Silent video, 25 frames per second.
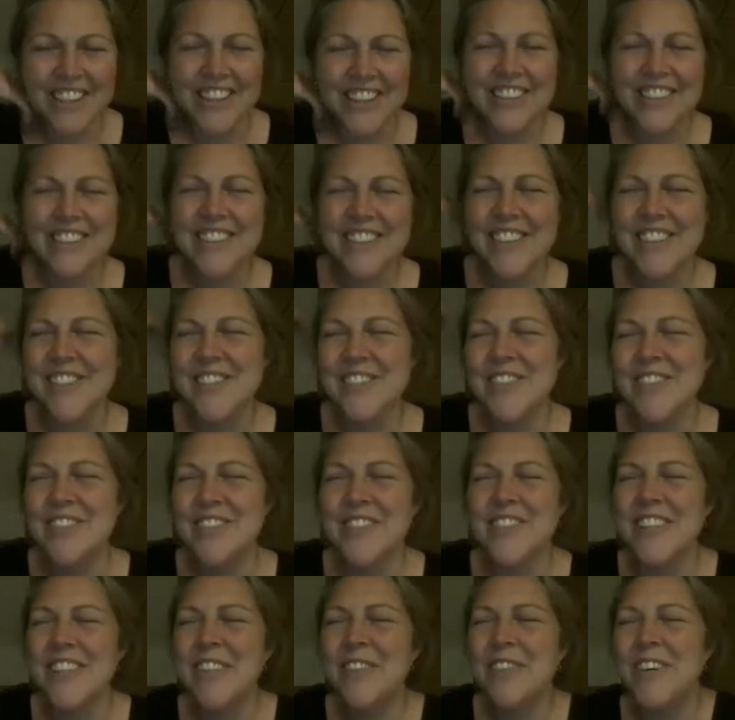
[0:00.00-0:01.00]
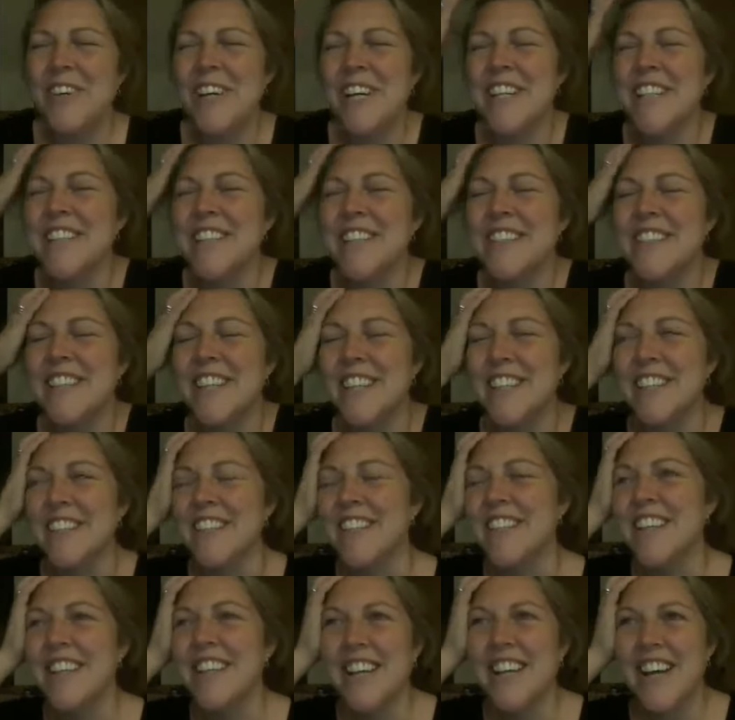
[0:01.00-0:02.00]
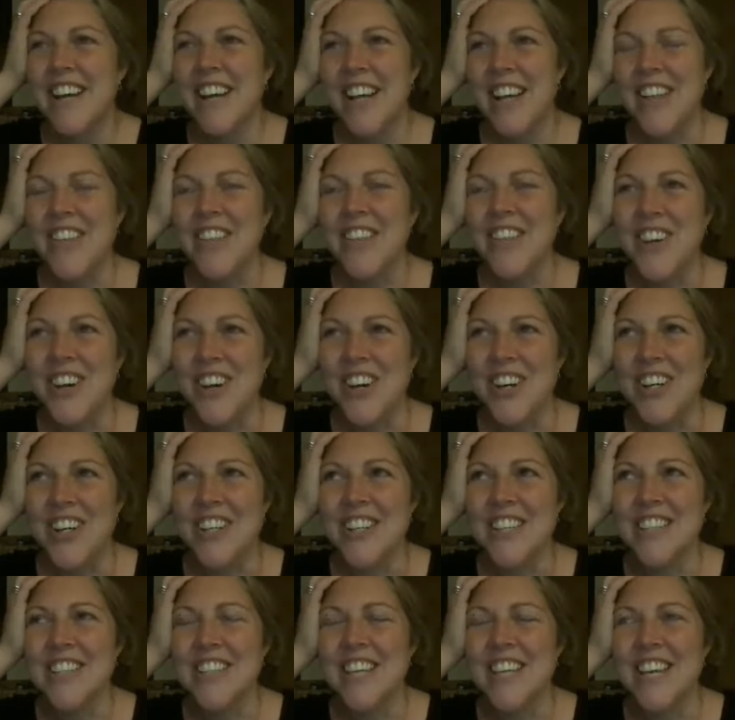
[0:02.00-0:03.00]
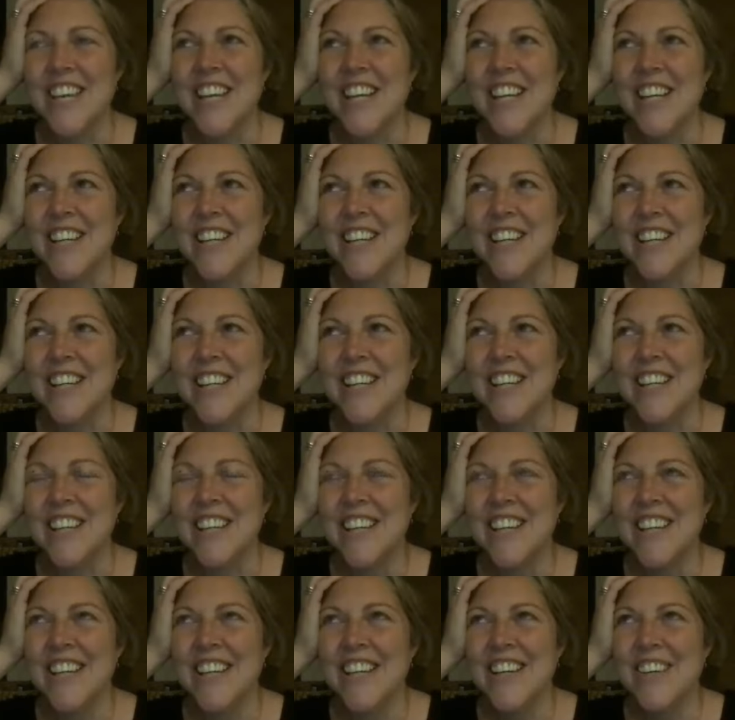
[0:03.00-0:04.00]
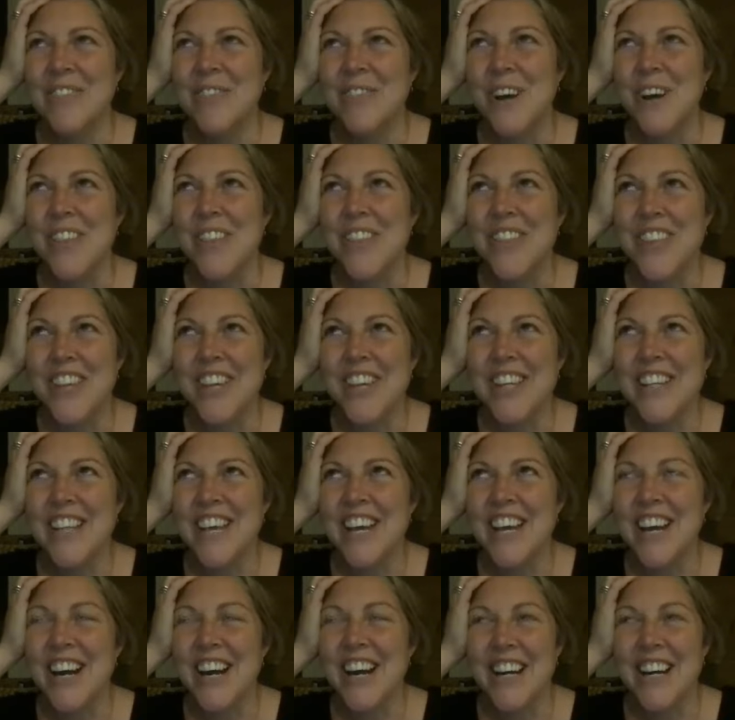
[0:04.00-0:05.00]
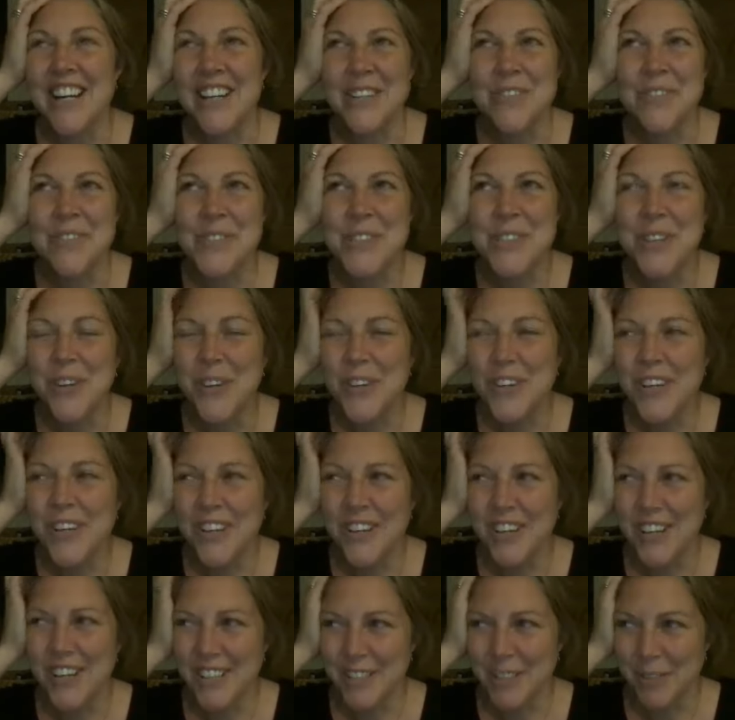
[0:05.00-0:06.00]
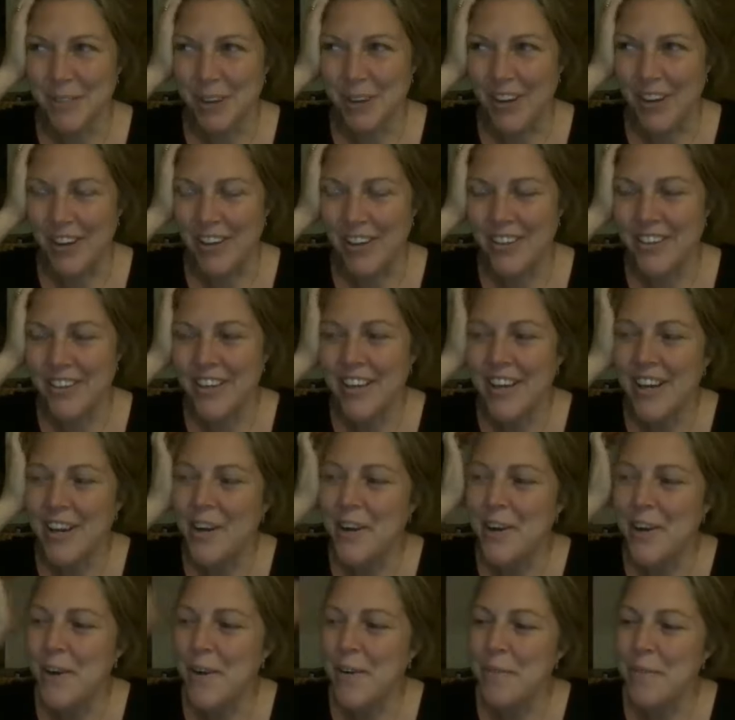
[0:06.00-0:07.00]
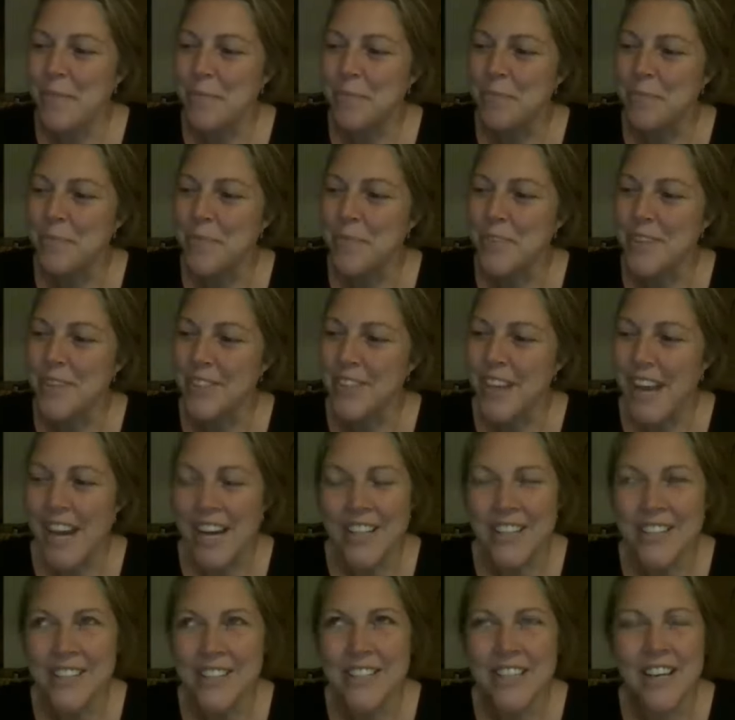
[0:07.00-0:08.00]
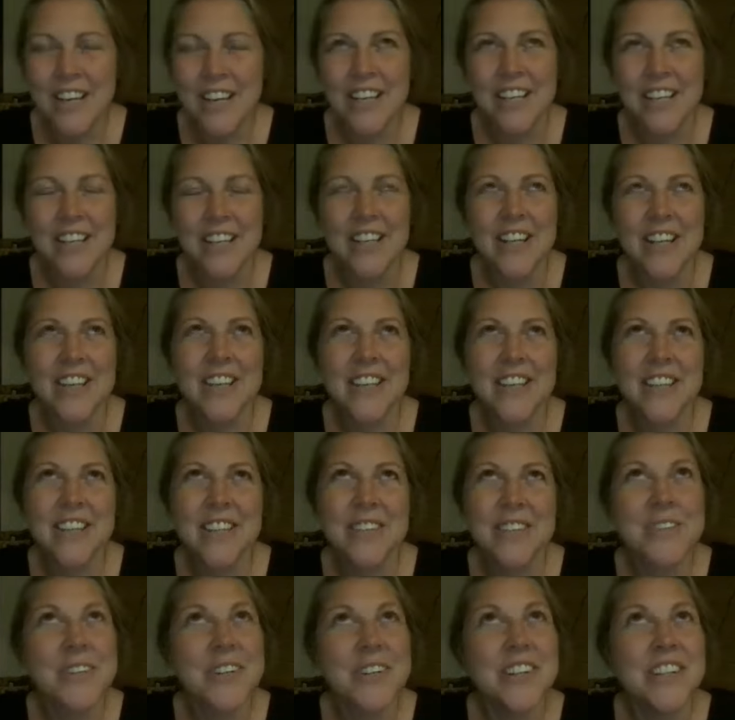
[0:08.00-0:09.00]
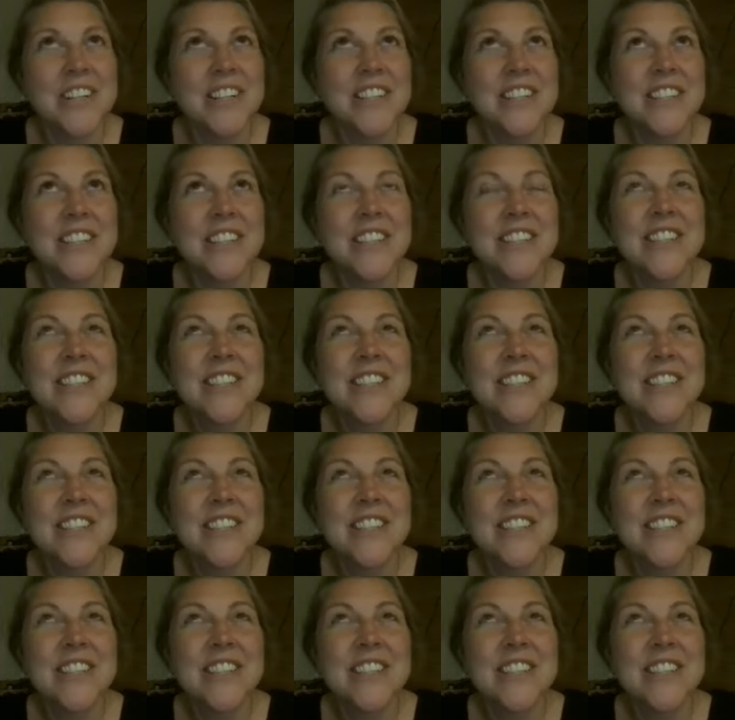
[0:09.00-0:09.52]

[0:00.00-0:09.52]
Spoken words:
Awesome advice and thoughts. And one thing that I am so curious about, last night, I think it was,